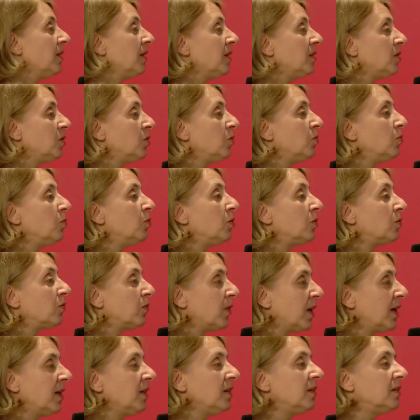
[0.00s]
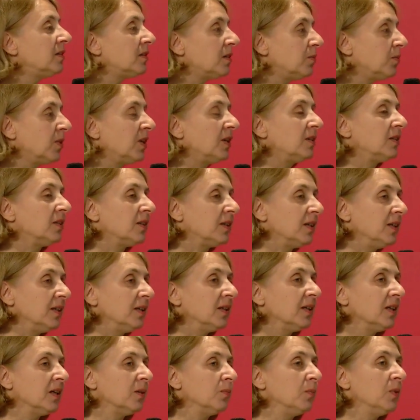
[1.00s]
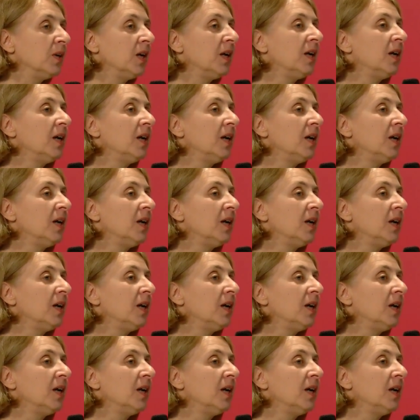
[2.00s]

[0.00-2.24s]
that you would finance the basic income